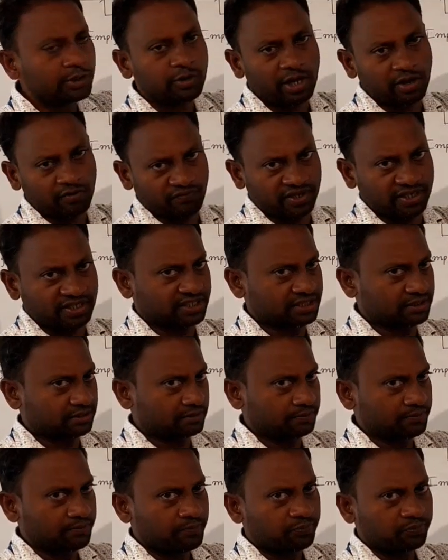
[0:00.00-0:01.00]
So it will
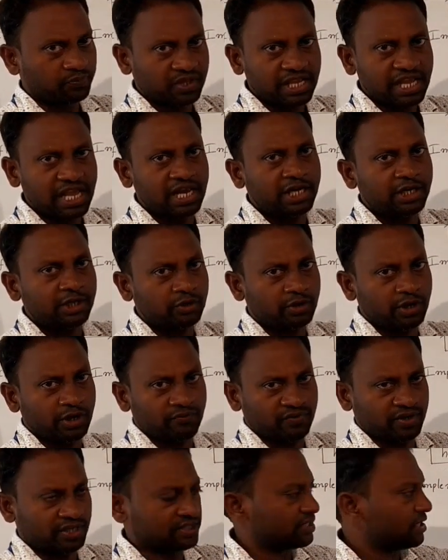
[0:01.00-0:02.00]
upsample the
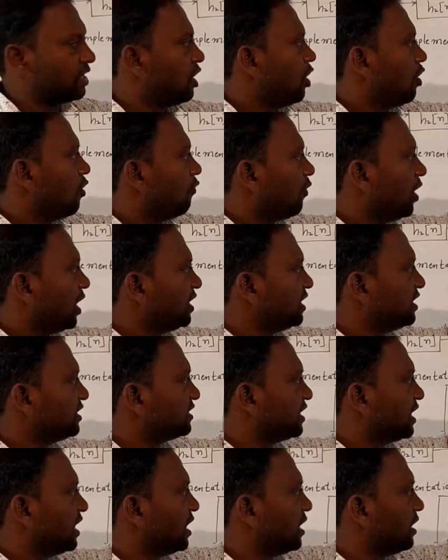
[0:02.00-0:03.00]
sequence
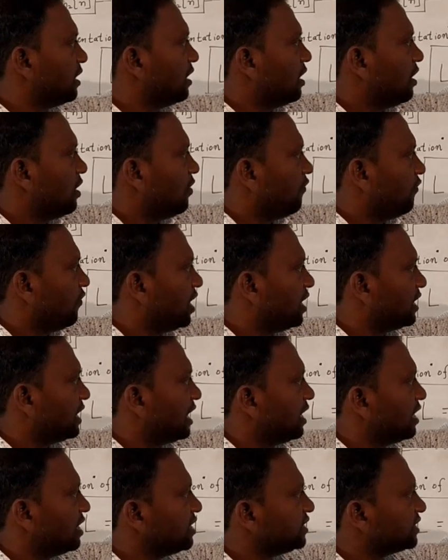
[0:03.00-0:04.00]
by
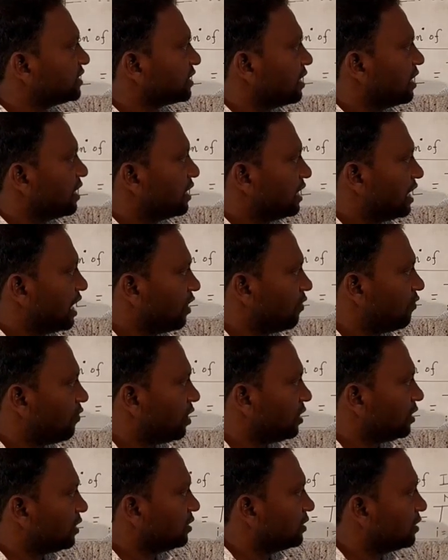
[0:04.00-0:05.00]
ln.
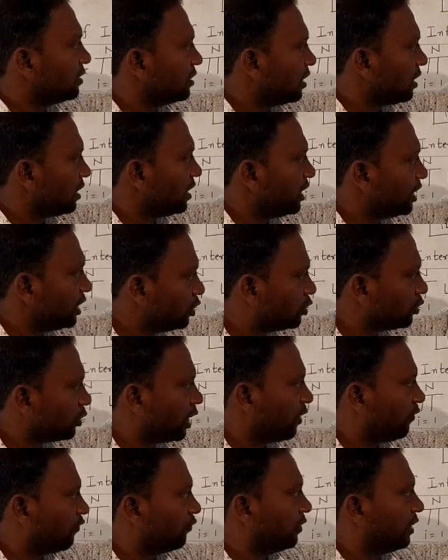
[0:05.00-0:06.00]
What is the
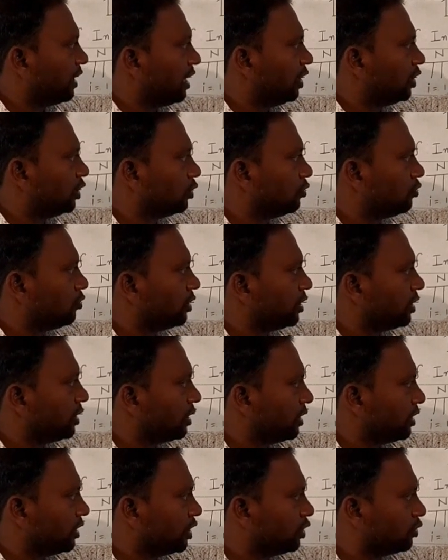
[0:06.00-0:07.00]
meaning of that?
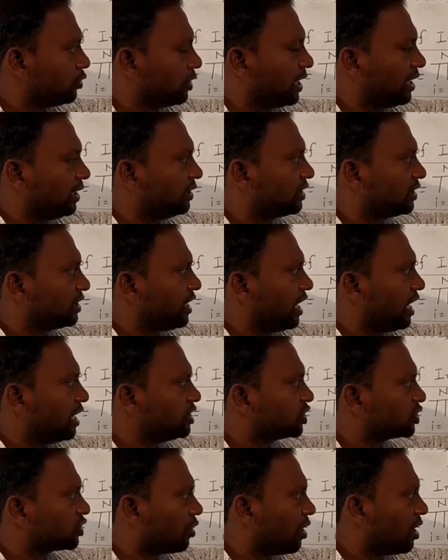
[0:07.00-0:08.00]
So ln minus
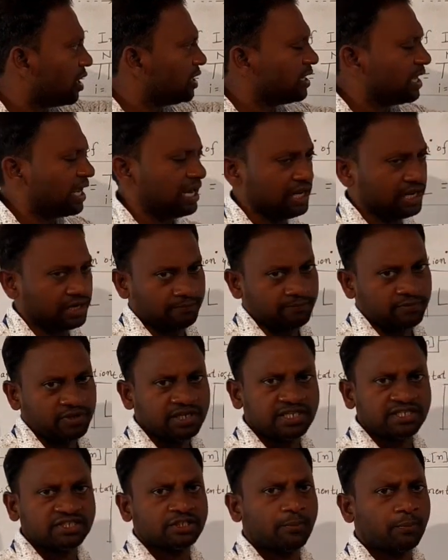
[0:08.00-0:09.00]

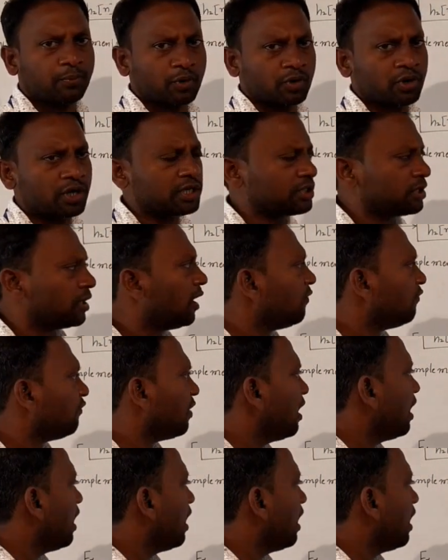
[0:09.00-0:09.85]
1 samples